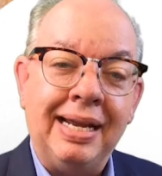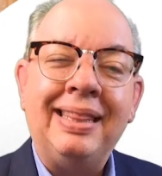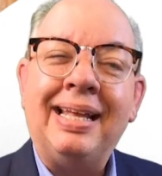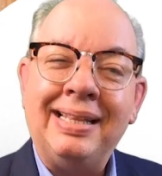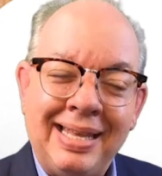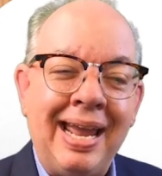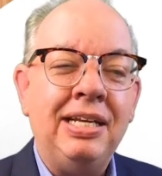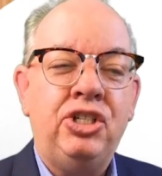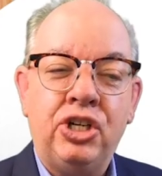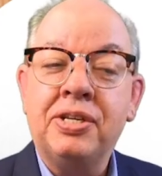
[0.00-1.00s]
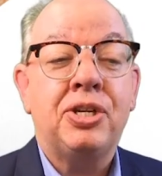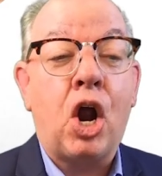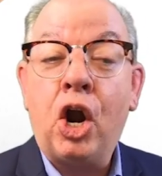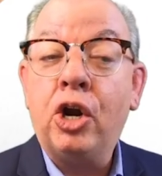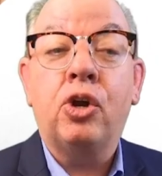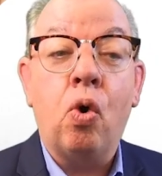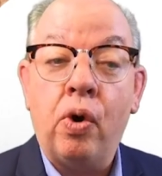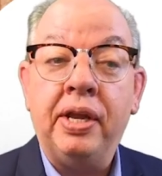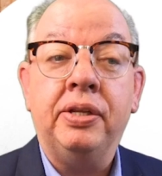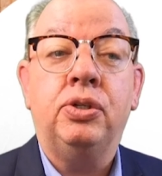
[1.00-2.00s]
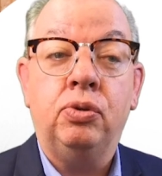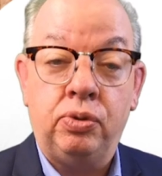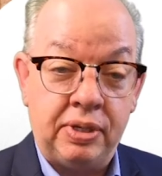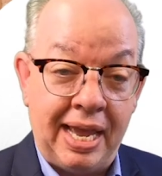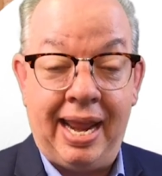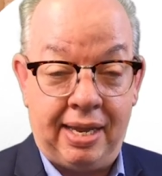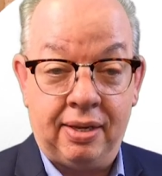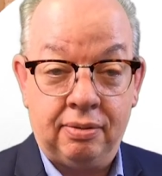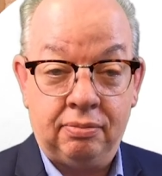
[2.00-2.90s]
that they just aren't going to take.